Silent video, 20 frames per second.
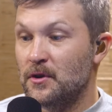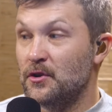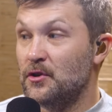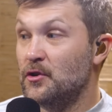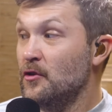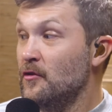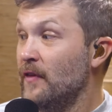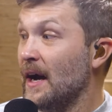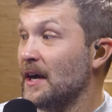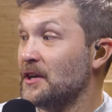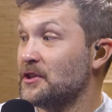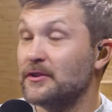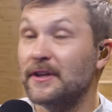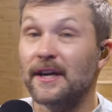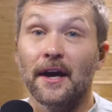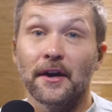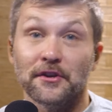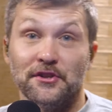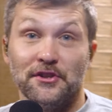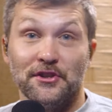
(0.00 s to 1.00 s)
You've actually
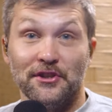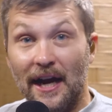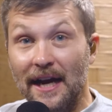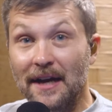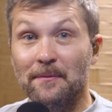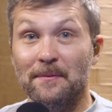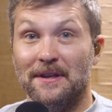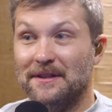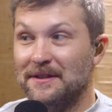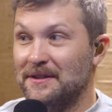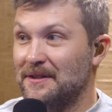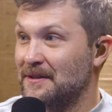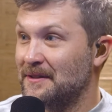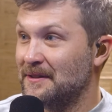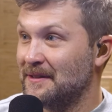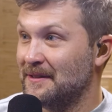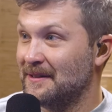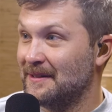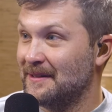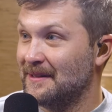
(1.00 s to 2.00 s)
got assignments.
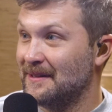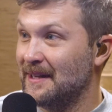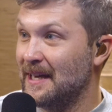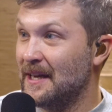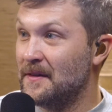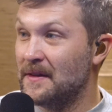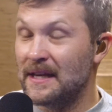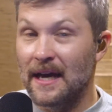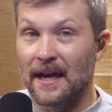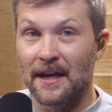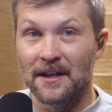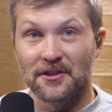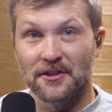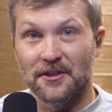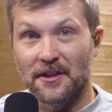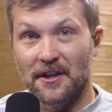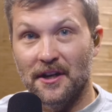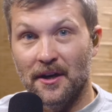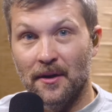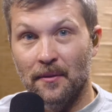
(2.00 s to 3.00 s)
Yes. In the age
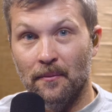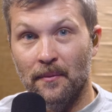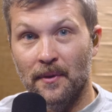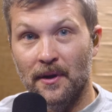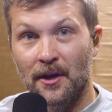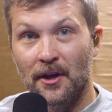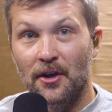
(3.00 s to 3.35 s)
to come.